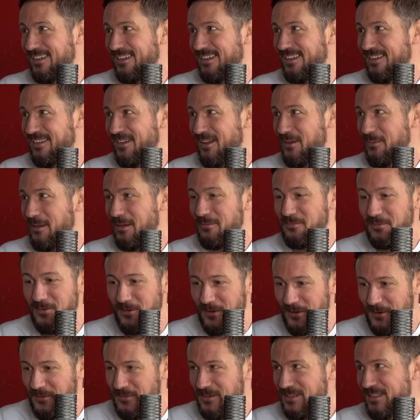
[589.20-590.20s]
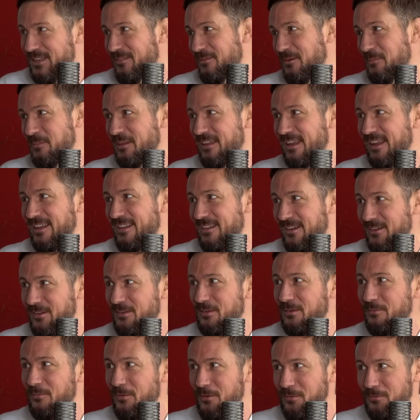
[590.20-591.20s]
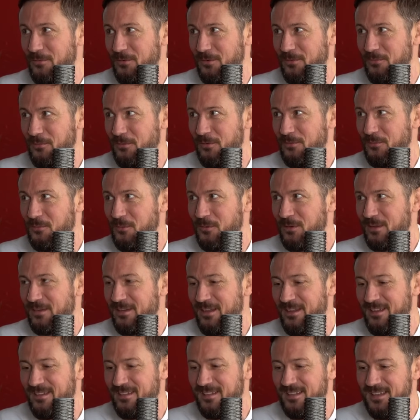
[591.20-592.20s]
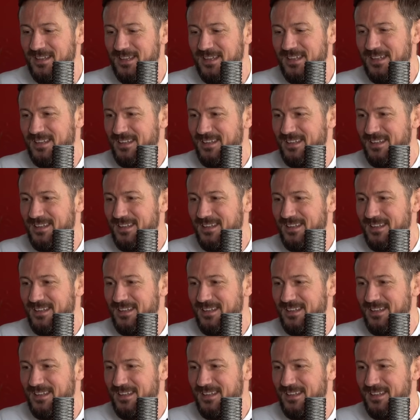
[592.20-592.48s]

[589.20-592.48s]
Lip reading: in IMF. Conor was with me 10 years. He fought for his first world title.